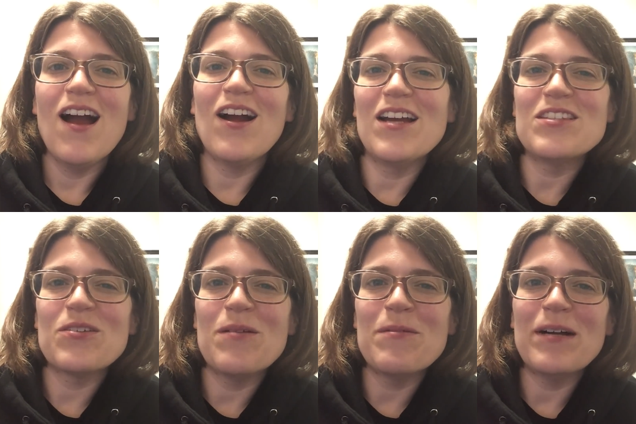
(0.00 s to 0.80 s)
All right,
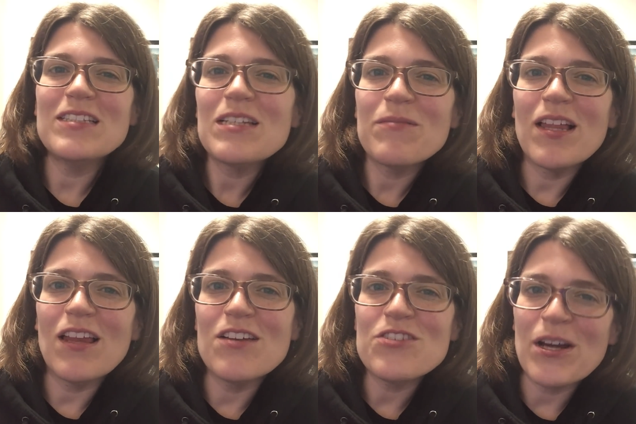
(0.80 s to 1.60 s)
so I'm about to eat my
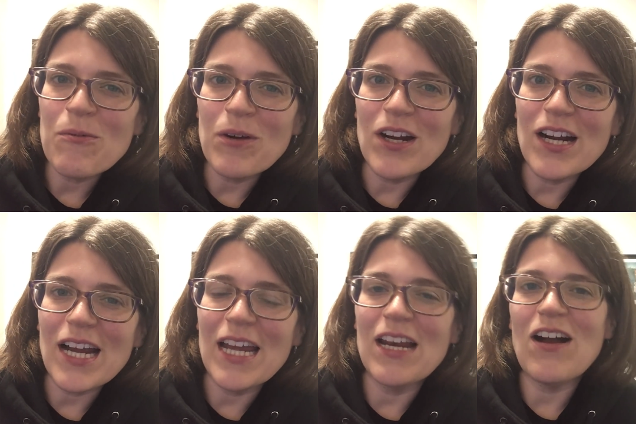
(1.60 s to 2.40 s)
lunch at
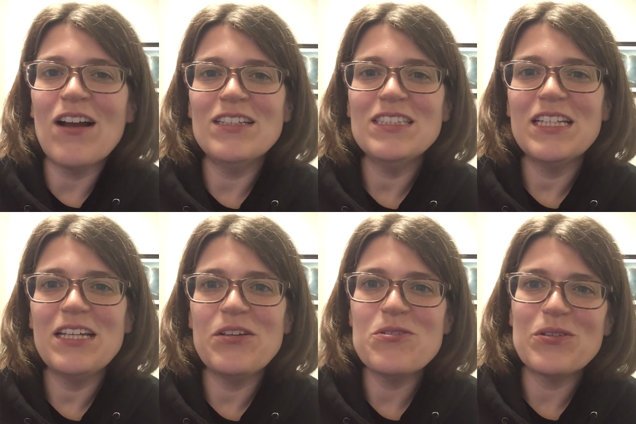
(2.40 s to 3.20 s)
work, and honestly,
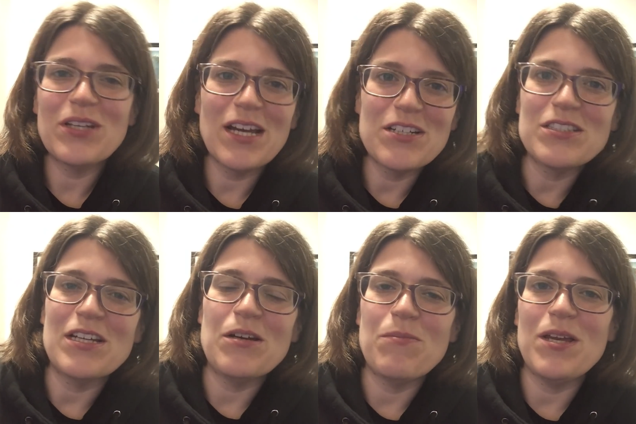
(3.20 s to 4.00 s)
usually I just
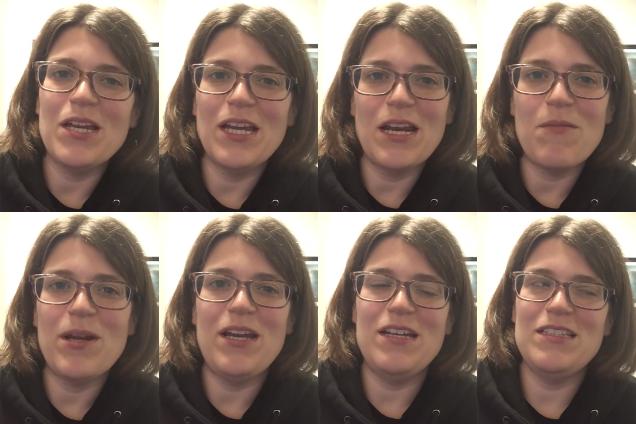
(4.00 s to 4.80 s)
end up eating it at
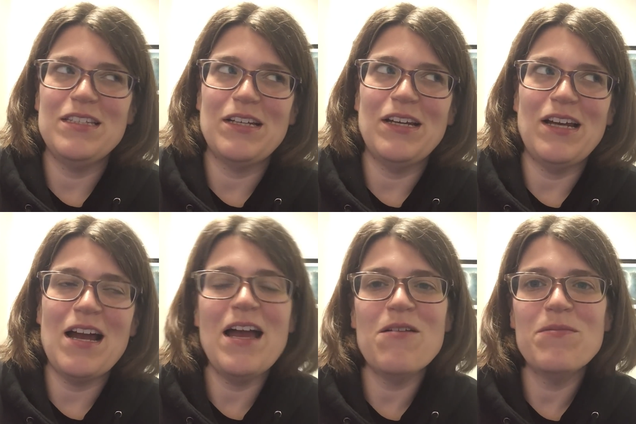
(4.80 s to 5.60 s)
my desk.
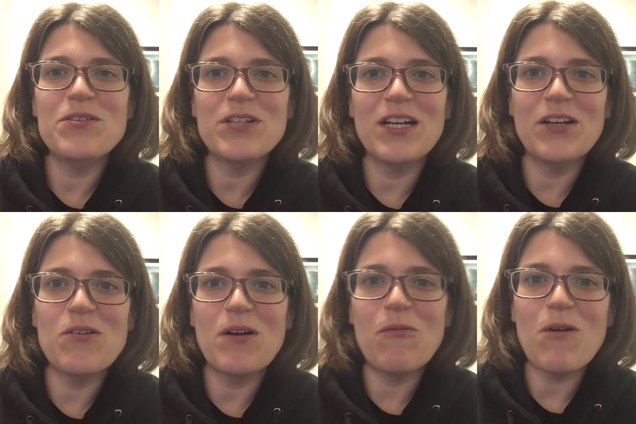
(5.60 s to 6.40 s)
I have been trying to
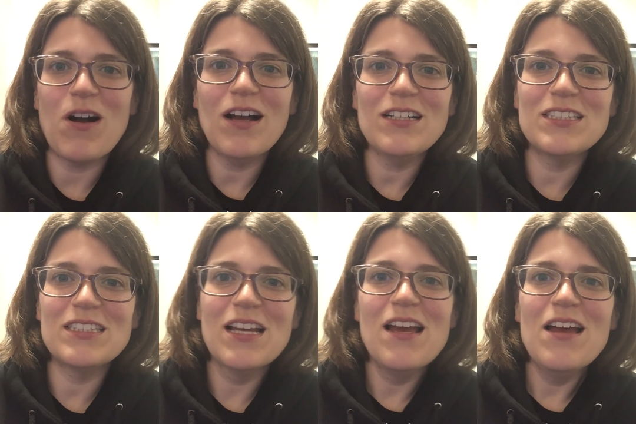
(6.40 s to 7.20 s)
go on
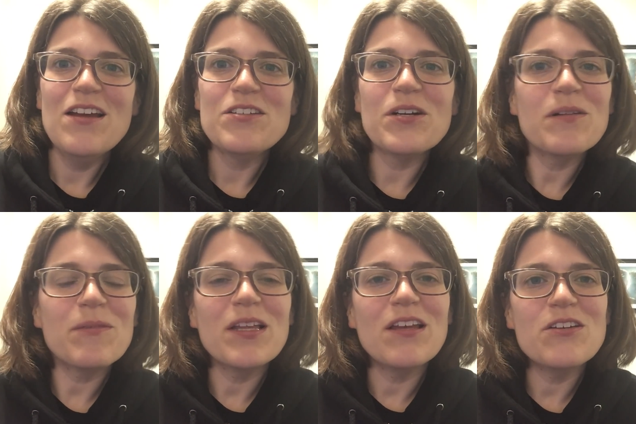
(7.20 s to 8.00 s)
walks during
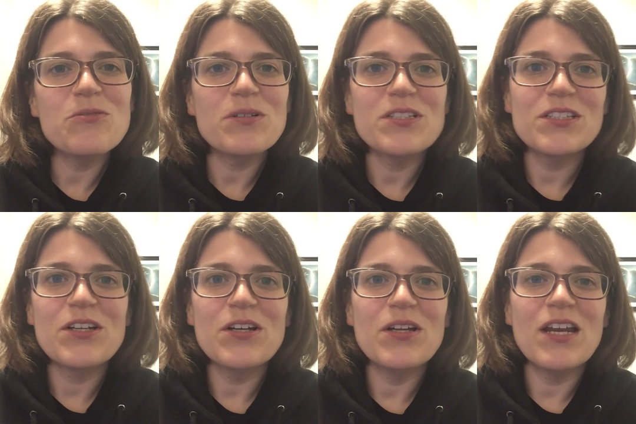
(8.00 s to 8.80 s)
my lunch, which is
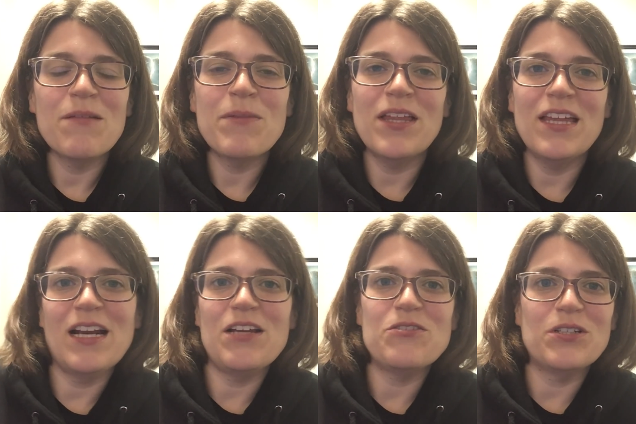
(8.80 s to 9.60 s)
good, but
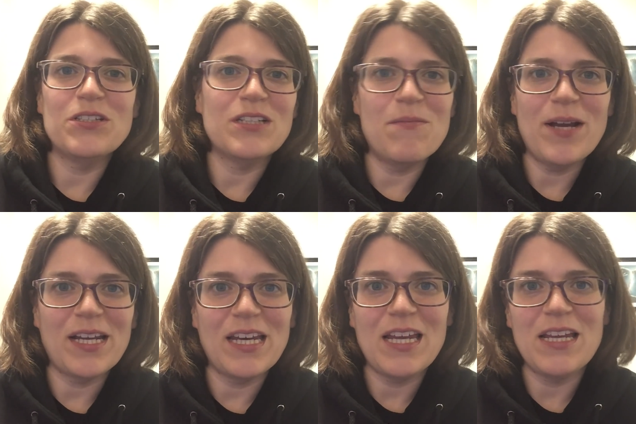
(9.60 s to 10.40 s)
then I usually just come
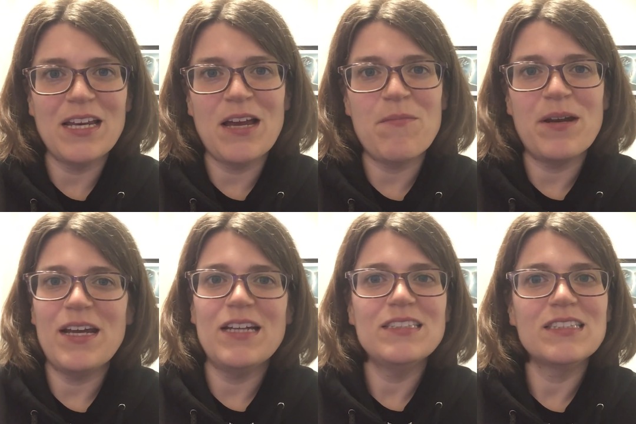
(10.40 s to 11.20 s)
back and eat at my
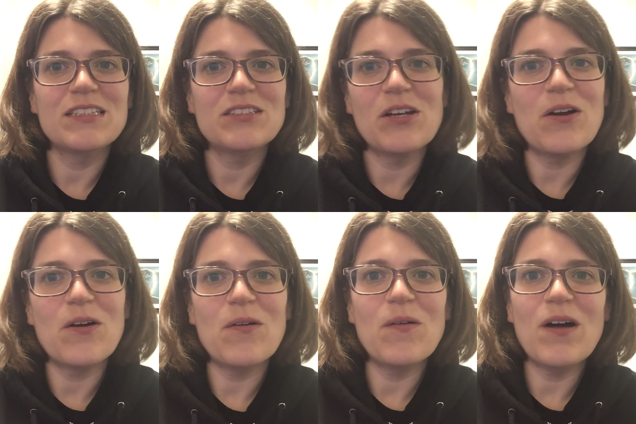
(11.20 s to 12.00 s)
desk.
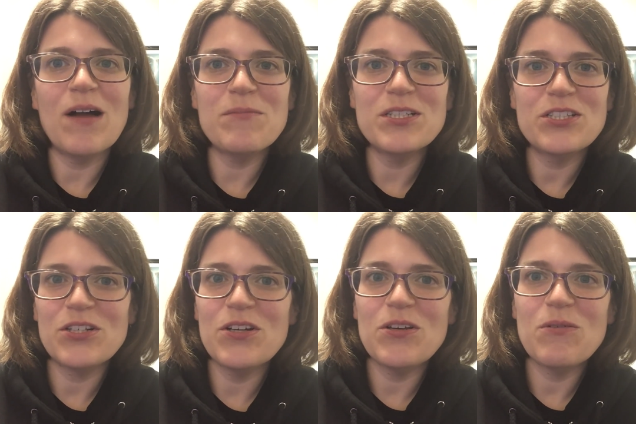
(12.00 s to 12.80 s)
So I'm gonna
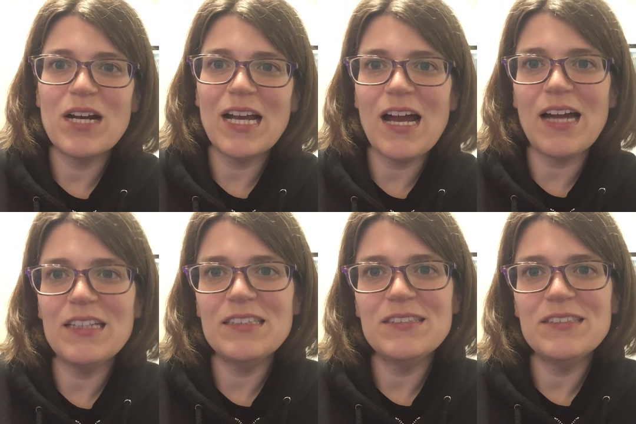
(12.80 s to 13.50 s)
show you what I got.